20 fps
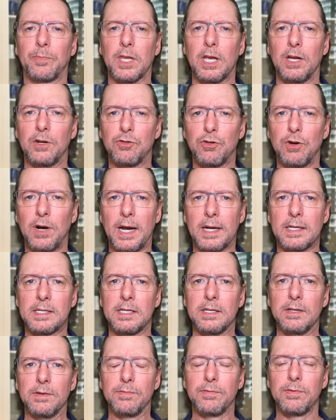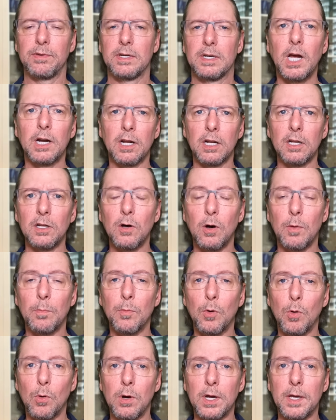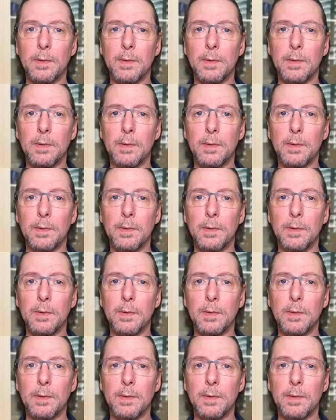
attractive and a lot more